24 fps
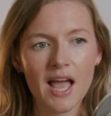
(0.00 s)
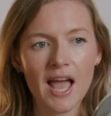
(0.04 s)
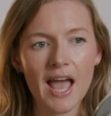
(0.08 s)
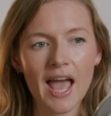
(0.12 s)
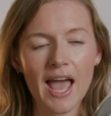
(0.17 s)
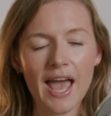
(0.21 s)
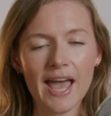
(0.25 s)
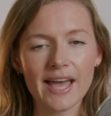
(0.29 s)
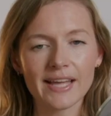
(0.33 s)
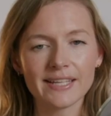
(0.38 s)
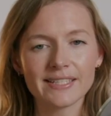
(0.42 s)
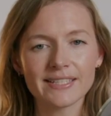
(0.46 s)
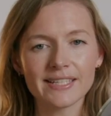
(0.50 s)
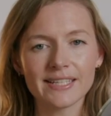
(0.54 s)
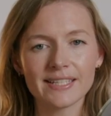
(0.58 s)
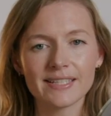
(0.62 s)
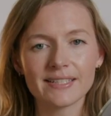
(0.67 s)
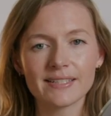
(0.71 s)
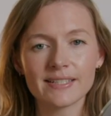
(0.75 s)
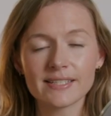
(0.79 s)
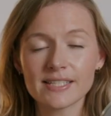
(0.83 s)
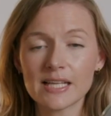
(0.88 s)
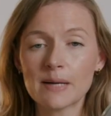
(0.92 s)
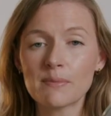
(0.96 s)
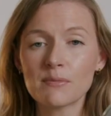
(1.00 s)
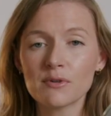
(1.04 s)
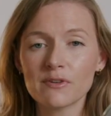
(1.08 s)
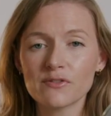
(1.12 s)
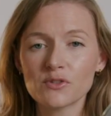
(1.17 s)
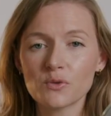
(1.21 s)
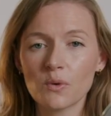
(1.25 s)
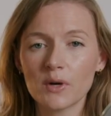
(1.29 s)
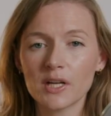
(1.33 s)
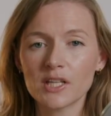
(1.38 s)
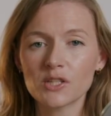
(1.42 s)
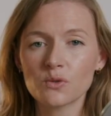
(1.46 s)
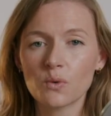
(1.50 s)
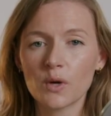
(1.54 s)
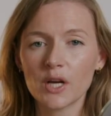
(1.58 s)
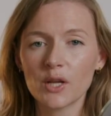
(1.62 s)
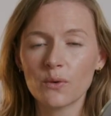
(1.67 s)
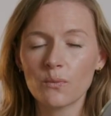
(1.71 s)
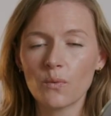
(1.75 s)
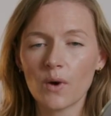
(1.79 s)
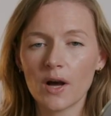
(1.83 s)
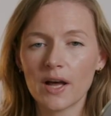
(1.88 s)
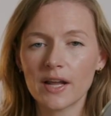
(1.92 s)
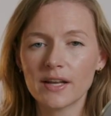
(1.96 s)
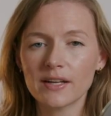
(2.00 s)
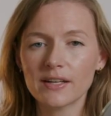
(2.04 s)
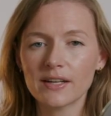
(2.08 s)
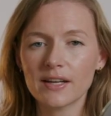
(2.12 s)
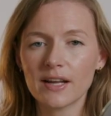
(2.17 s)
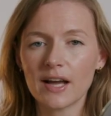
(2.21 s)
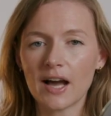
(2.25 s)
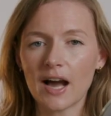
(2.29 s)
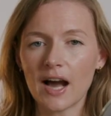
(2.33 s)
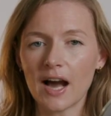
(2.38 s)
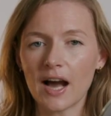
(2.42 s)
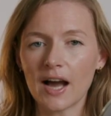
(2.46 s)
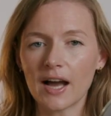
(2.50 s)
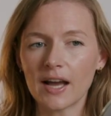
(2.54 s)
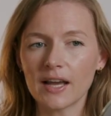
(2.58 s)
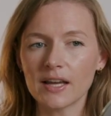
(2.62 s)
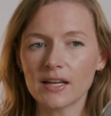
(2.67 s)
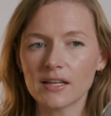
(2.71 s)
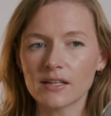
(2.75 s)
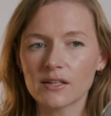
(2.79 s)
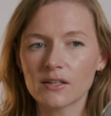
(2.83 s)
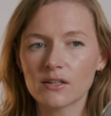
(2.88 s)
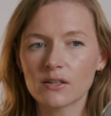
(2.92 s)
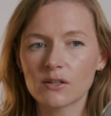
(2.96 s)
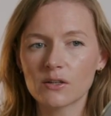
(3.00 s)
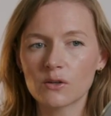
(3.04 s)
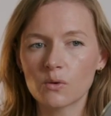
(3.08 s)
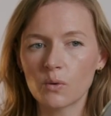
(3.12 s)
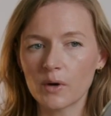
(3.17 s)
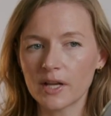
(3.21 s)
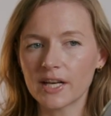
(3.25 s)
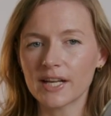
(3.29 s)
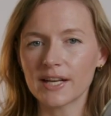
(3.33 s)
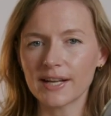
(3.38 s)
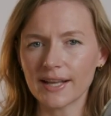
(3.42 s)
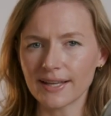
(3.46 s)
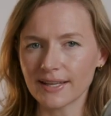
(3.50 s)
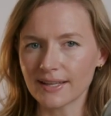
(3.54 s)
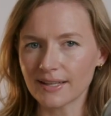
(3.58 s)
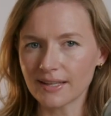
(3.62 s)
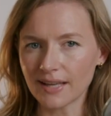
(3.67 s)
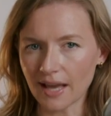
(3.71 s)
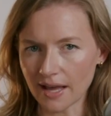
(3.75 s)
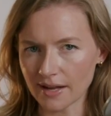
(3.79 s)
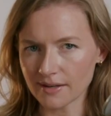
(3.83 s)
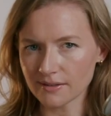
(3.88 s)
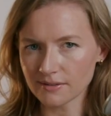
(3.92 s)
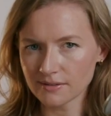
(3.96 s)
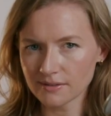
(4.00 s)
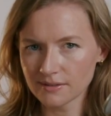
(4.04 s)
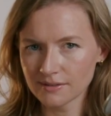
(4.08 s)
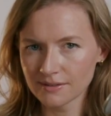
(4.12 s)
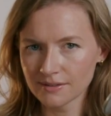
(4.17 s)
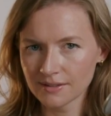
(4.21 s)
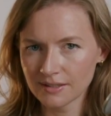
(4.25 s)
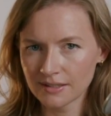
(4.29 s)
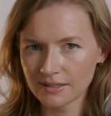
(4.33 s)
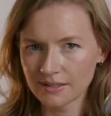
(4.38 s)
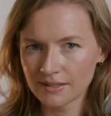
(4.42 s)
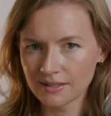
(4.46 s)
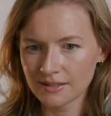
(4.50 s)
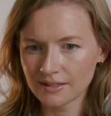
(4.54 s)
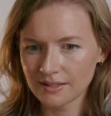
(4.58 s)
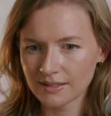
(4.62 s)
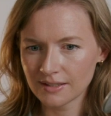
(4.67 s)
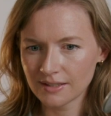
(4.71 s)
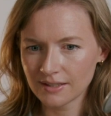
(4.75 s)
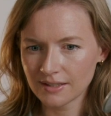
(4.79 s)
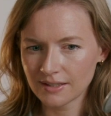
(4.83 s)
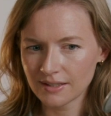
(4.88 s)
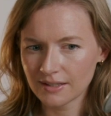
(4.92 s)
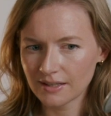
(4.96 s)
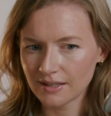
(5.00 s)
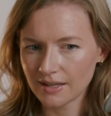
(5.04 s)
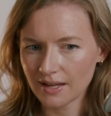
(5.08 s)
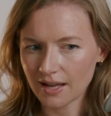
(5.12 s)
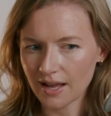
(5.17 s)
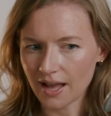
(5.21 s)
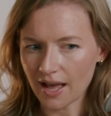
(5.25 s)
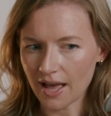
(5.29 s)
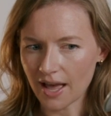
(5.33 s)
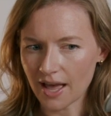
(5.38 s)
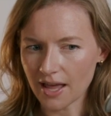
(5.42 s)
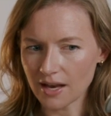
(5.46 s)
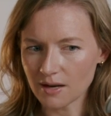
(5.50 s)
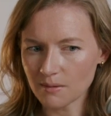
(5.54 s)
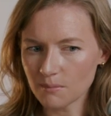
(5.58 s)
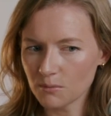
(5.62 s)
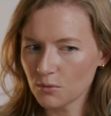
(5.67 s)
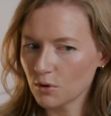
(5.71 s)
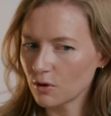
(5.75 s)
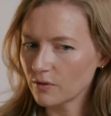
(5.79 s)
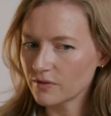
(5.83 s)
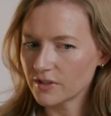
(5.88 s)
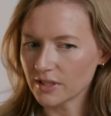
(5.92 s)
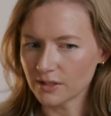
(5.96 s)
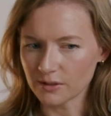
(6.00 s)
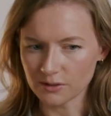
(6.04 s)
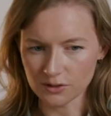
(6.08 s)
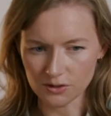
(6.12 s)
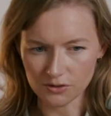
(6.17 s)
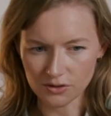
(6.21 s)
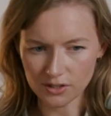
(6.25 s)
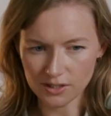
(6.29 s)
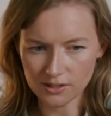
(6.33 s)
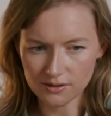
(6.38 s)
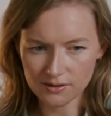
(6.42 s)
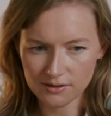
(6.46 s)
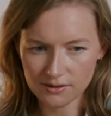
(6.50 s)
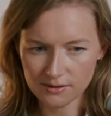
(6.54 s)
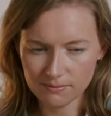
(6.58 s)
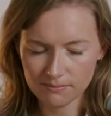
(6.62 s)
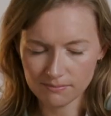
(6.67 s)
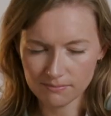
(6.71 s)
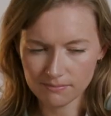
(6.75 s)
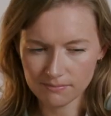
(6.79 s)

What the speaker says: And in December of 2021, I quit it again and moved industries